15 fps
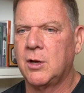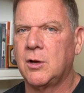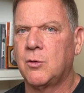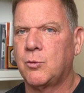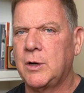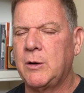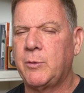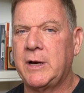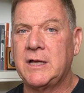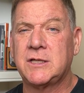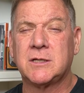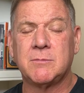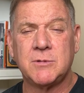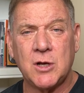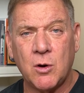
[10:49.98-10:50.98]
reread
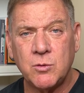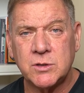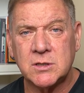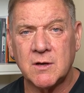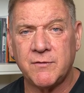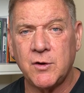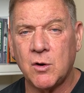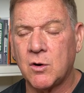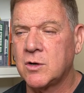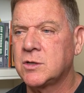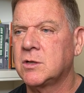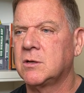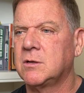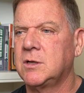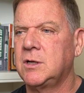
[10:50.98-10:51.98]
some notes of yours,
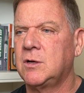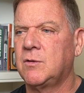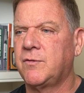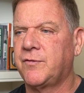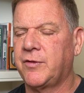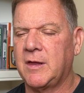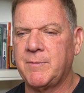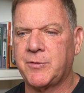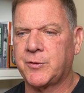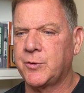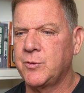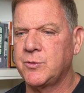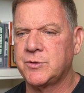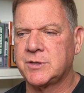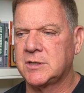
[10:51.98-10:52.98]
you know, flip
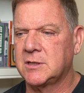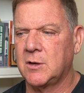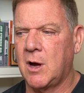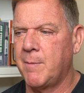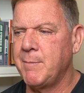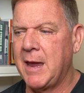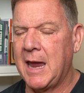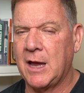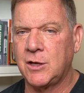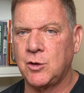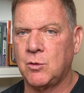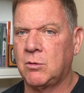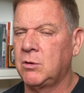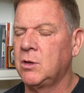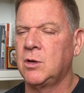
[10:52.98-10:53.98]
through a
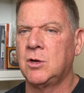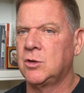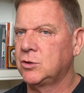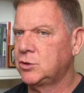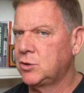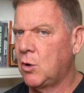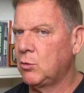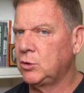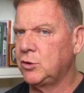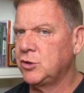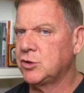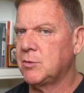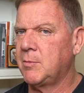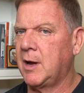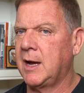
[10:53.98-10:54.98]
manual, don't lose
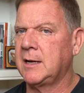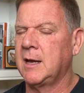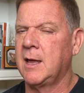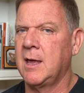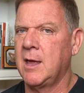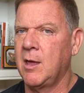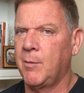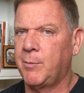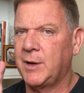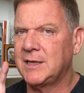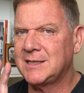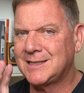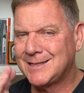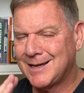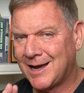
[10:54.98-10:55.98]
your mind, but
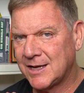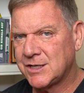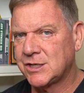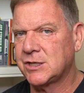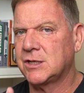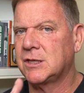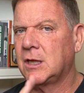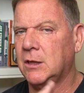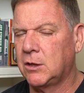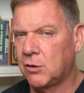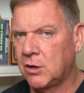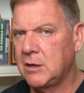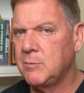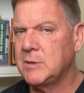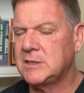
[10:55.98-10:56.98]
touch the
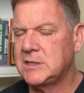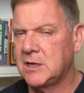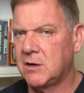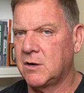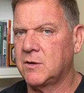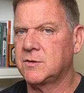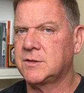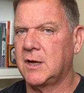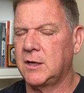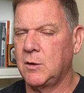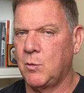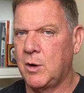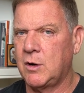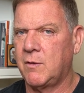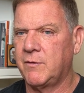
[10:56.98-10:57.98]
learning materials that you
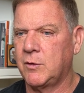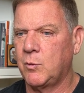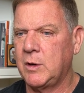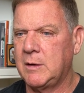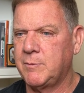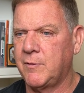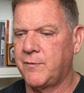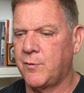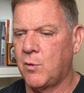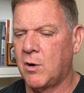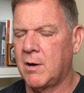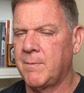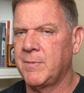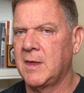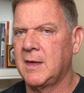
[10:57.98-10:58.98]
went over the week
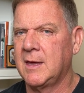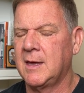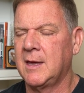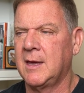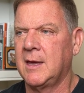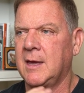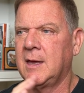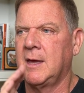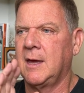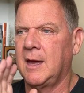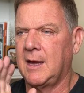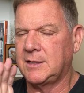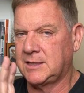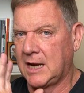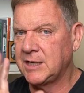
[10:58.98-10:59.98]
before.
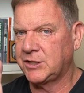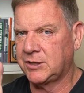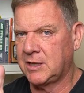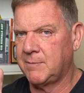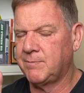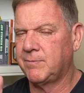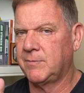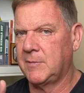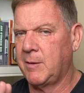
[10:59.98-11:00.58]
Touch them. I